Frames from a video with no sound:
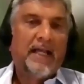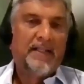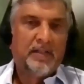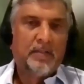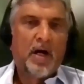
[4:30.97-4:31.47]

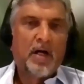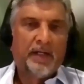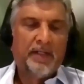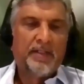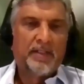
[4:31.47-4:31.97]
as the
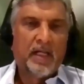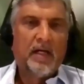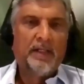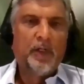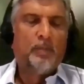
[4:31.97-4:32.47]
market is
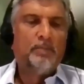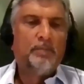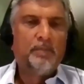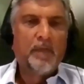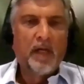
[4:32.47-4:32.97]

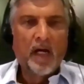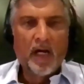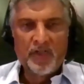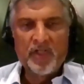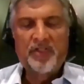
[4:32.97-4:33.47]

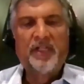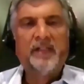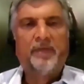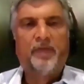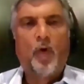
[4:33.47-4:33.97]
adjusting
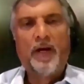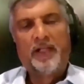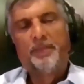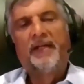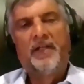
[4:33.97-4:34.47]
their forward
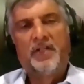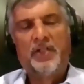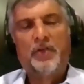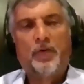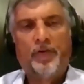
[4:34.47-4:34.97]

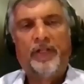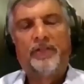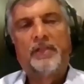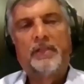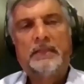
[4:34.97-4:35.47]
expectations of rates.